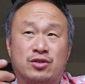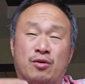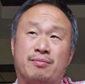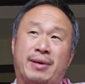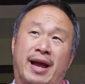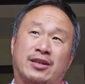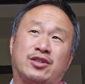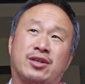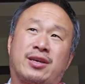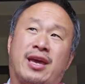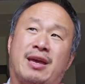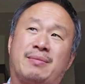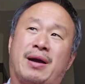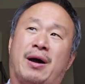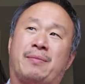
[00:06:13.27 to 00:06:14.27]
So Magic
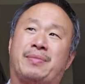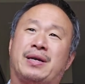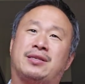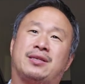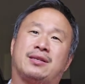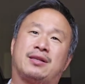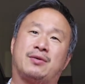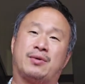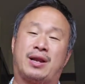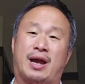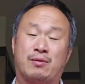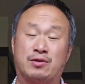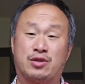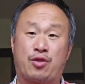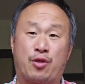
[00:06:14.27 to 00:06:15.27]
came out basically when
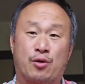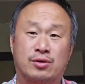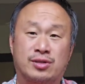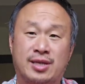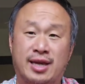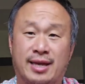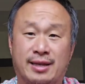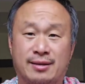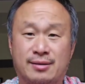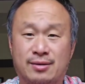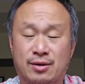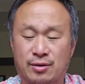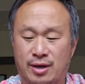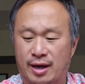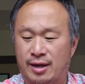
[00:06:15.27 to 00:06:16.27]
I was 13,
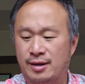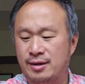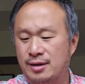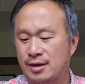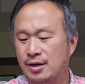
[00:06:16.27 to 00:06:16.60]
okay?